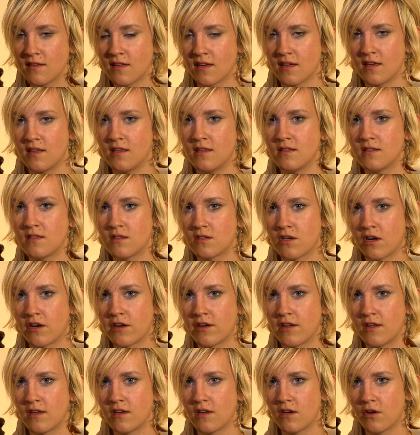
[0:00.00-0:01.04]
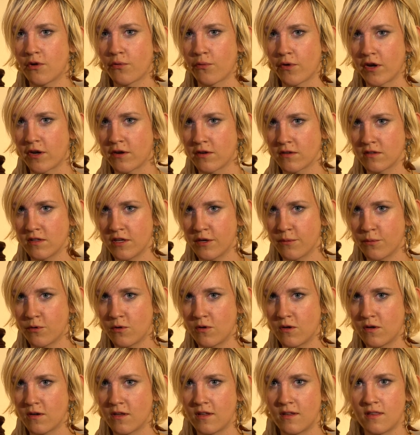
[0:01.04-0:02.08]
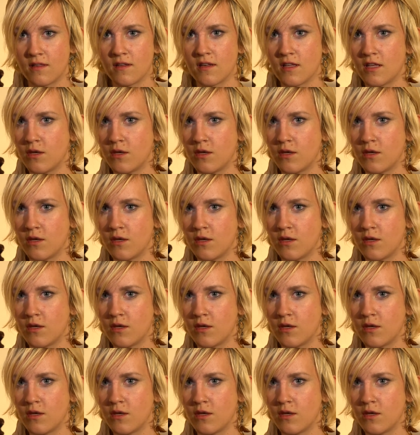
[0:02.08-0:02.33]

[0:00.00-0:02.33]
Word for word: Like, he started a record label and